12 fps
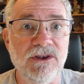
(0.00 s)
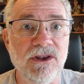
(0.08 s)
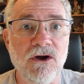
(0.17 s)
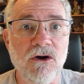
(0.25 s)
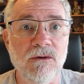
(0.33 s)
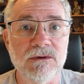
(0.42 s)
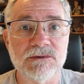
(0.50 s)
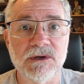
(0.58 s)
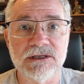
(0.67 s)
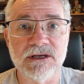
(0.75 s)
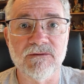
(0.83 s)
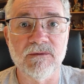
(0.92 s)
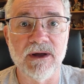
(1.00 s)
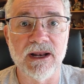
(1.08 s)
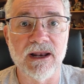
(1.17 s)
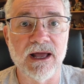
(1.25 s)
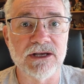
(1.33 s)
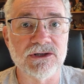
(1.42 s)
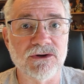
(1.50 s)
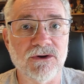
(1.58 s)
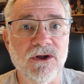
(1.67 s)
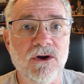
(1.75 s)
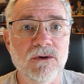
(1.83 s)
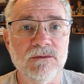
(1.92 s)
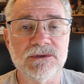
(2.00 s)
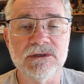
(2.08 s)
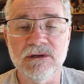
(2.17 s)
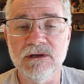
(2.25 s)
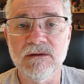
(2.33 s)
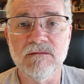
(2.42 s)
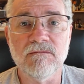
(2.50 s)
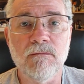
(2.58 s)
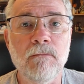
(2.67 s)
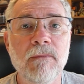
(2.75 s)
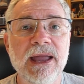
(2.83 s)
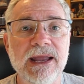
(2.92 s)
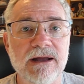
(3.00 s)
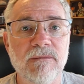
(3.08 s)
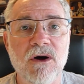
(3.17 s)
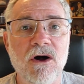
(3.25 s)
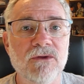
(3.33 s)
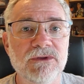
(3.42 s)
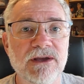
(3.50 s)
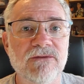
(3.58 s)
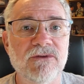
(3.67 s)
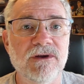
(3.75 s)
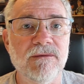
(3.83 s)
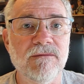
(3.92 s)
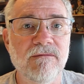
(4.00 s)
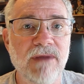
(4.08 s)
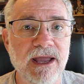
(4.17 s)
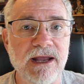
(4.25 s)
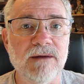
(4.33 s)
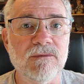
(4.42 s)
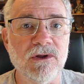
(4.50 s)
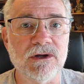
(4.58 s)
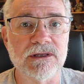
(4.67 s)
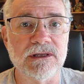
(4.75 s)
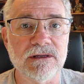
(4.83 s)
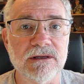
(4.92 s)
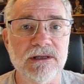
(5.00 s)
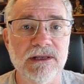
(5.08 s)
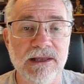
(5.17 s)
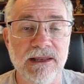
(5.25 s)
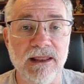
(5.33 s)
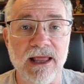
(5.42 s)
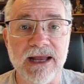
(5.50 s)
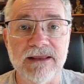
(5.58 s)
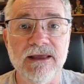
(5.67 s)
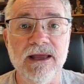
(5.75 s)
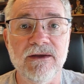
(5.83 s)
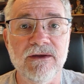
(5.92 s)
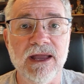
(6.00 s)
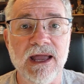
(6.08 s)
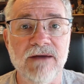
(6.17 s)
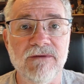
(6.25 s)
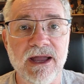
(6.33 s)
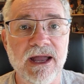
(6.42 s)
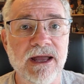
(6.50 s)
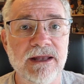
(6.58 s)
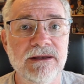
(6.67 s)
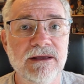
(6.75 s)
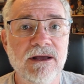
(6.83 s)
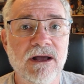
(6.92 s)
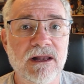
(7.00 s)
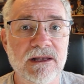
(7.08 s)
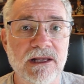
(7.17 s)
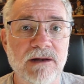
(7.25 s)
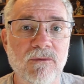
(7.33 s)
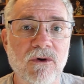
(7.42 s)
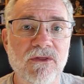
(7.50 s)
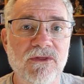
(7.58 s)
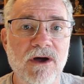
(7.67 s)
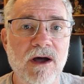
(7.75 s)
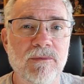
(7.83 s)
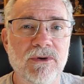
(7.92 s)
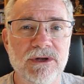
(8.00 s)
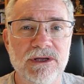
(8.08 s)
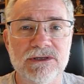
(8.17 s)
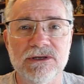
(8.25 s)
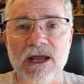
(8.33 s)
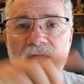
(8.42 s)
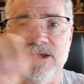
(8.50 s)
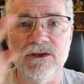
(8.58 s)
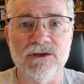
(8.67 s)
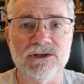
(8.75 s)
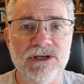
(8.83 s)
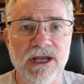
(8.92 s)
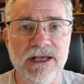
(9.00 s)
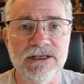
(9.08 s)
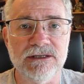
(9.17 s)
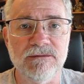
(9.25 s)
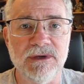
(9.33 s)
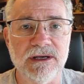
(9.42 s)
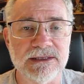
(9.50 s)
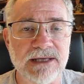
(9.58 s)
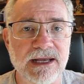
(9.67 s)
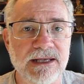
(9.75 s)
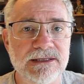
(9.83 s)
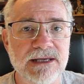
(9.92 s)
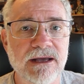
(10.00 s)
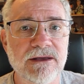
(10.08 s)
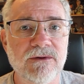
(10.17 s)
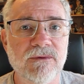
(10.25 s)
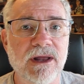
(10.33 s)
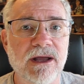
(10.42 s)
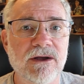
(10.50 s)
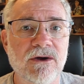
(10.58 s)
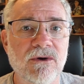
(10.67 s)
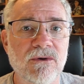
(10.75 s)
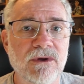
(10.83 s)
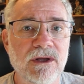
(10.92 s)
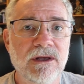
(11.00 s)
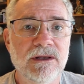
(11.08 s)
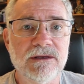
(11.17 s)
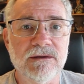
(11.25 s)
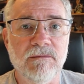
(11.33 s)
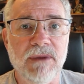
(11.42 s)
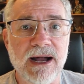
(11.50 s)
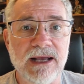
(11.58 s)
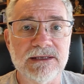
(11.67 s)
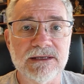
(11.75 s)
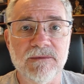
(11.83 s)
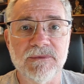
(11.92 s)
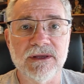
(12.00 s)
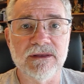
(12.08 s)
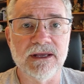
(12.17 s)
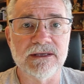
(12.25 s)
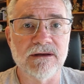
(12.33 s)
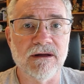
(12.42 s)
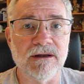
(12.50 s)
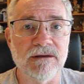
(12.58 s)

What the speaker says: gnomes because everybody likes your gnomes. Make them all different. Make them look like they have had a little more thought put into how you change it. Because I can tell you, when I go to buy something that's on